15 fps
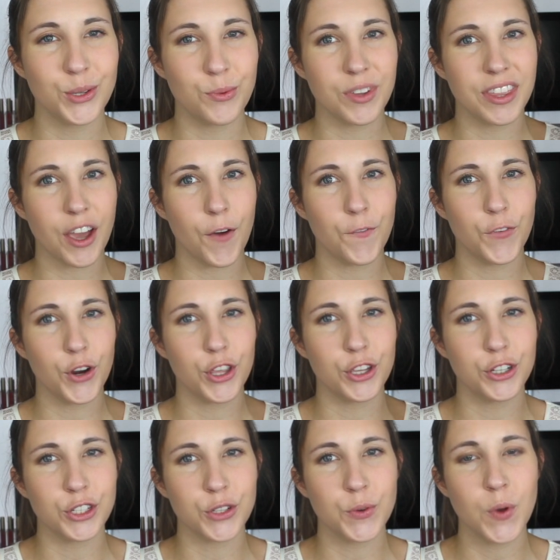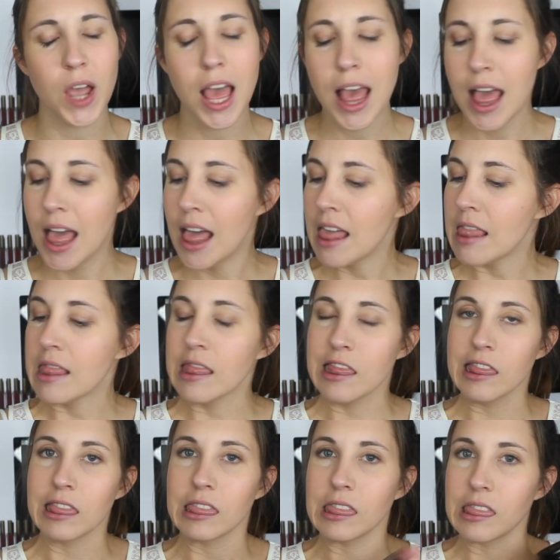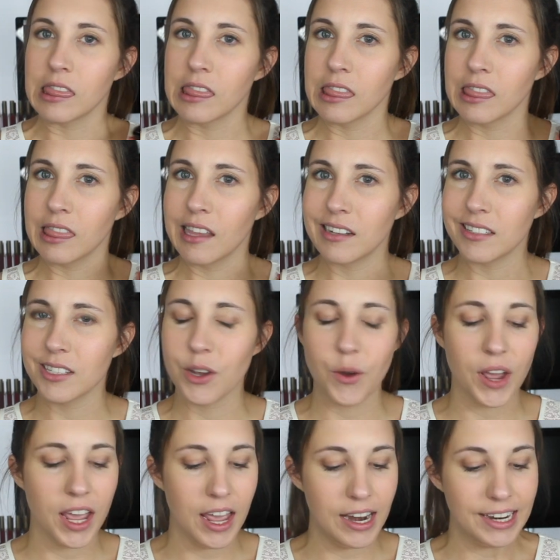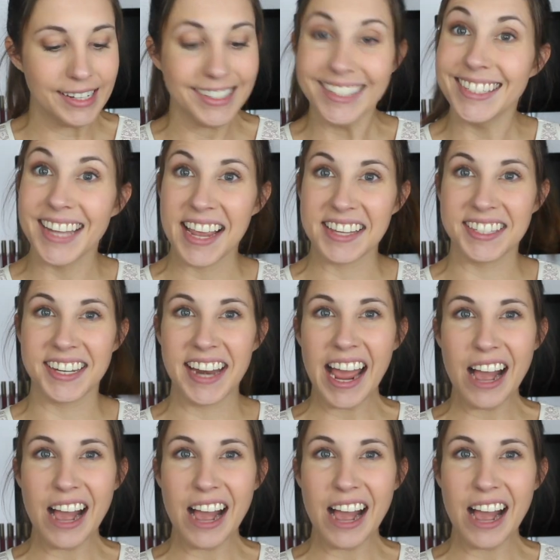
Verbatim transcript: So without further ado, let's go ahead and test it